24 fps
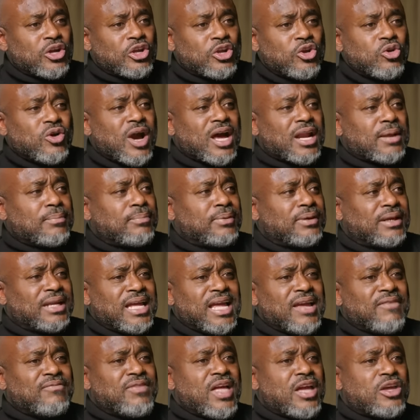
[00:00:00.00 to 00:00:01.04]
You got to
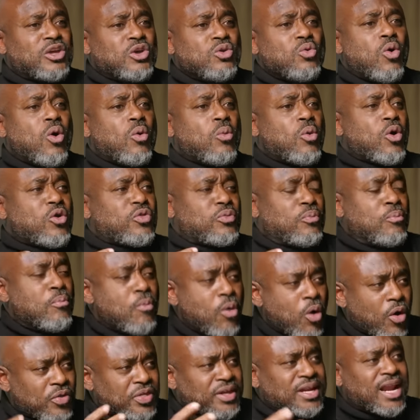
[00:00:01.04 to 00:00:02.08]
believe that you are worth
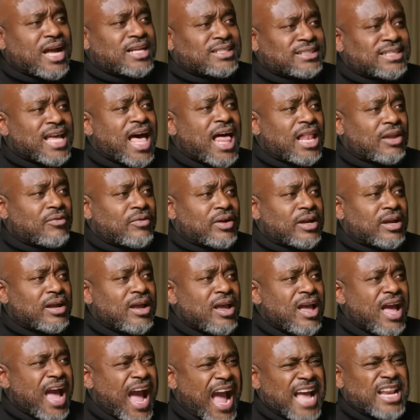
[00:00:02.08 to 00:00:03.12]
more than that salary
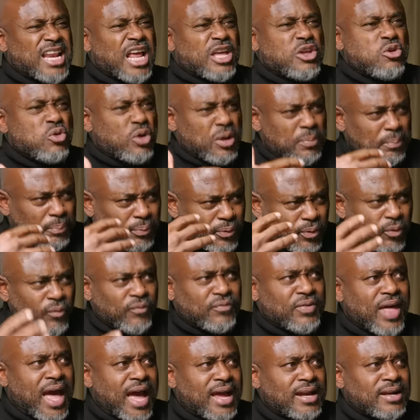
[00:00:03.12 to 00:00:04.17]
and that you can
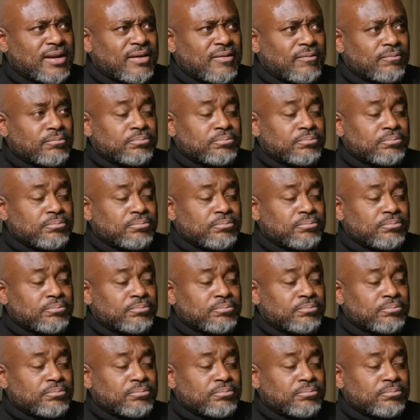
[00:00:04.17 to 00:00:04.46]
prove that.